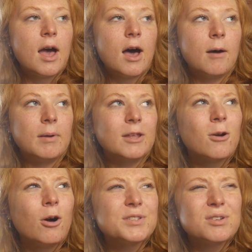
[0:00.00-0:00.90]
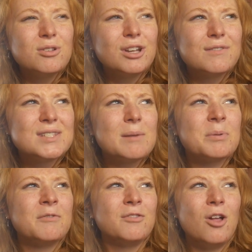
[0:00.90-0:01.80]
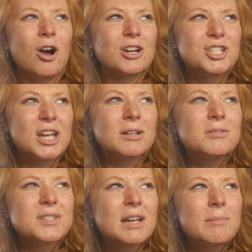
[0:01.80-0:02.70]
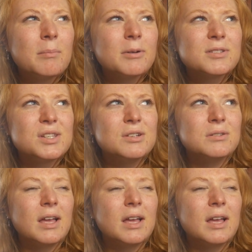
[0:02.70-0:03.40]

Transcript: And there are also a lot of separate vlog channels, I remember too.